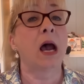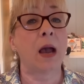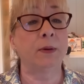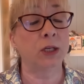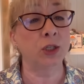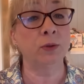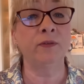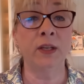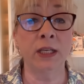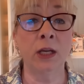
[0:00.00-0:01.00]
I'm going to do a
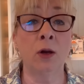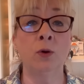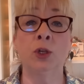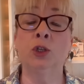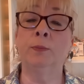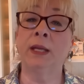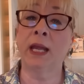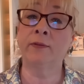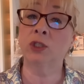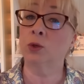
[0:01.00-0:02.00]
video. You'll be
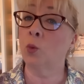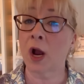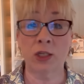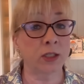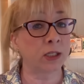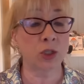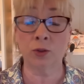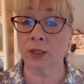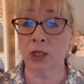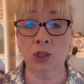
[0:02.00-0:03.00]
able to watch it at your
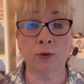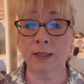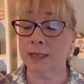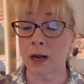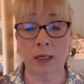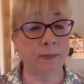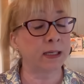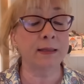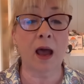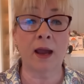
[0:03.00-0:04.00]
leisure. It's not going to be
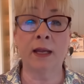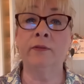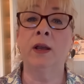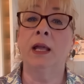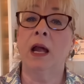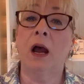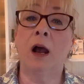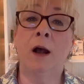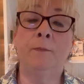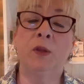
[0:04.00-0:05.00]
live,
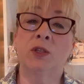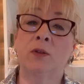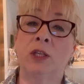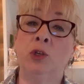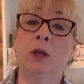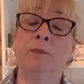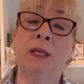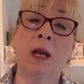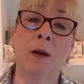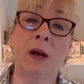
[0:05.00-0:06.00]
um, so that you can
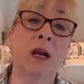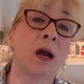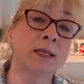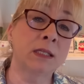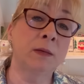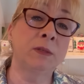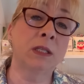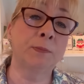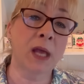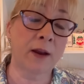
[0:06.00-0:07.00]
become accustomed to the
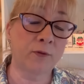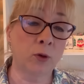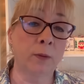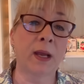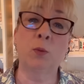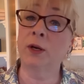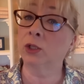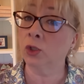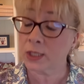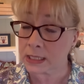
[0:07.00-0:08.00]
platform and what it
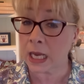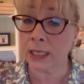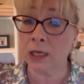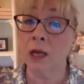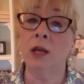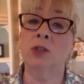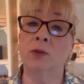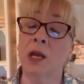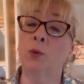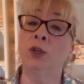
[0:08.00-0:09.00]
looks like, so
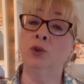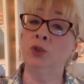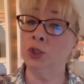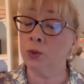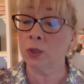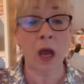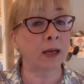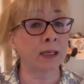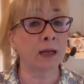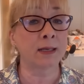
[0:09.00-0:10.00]
that when you do
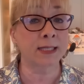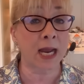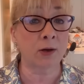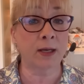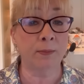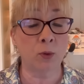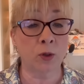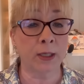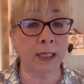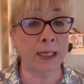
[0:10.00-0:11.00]
log in on Saturday
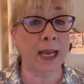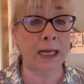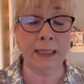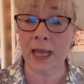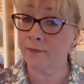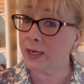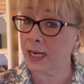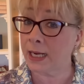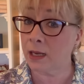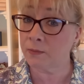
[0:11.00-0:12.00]
morning at eleven
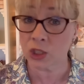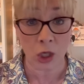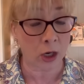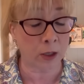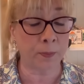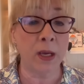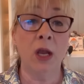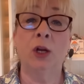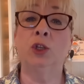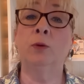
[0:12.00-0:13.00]
A M sharp,
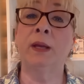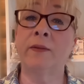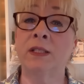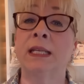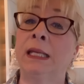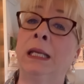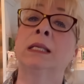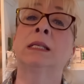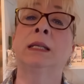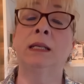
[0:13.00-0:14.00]
you'll be able to
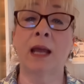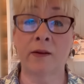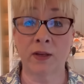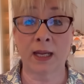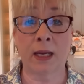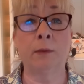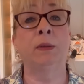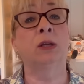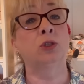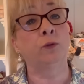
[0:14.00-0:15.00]
easily navigate
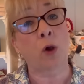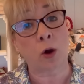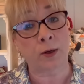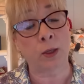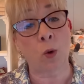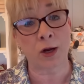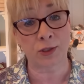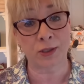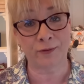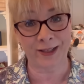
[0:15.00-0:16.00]
because you've already
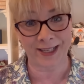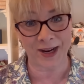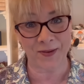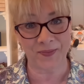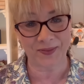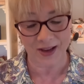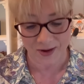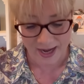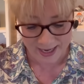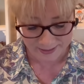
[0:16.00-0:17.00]
watched the video.
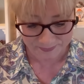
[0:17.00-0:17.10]
Okay?